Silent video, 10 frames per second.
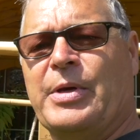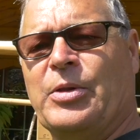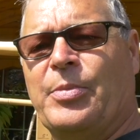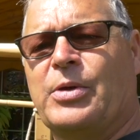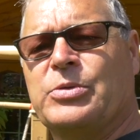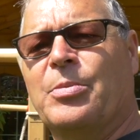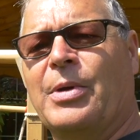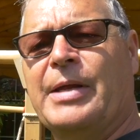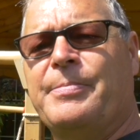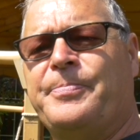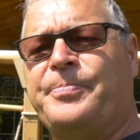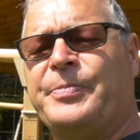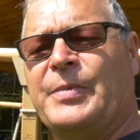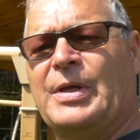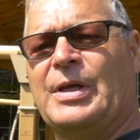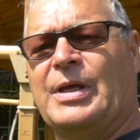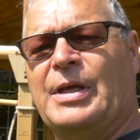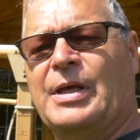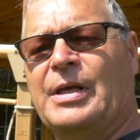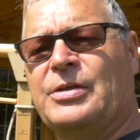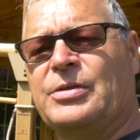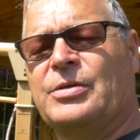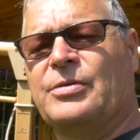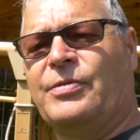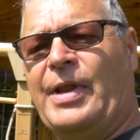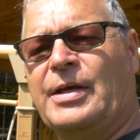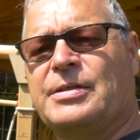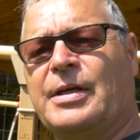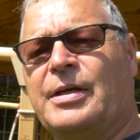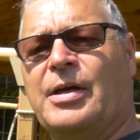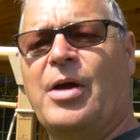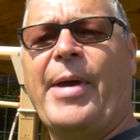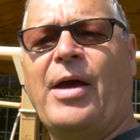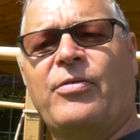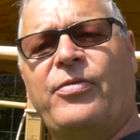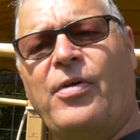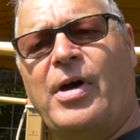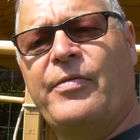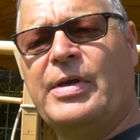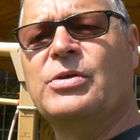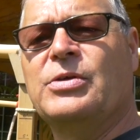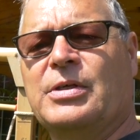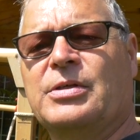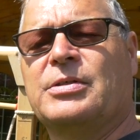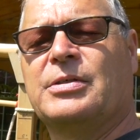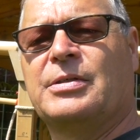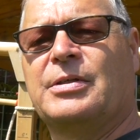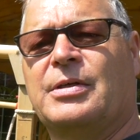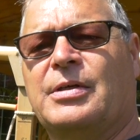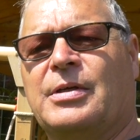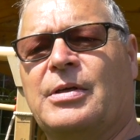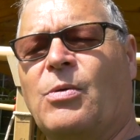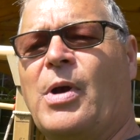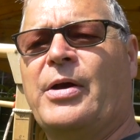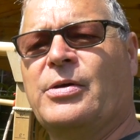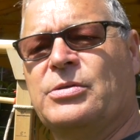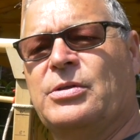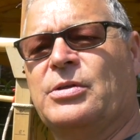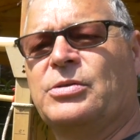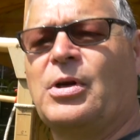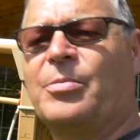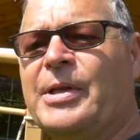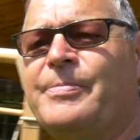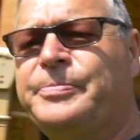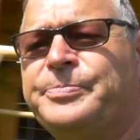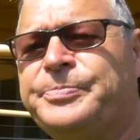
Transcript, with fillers: be the bottom limb, is flexing about 5 inches, whereas the top limb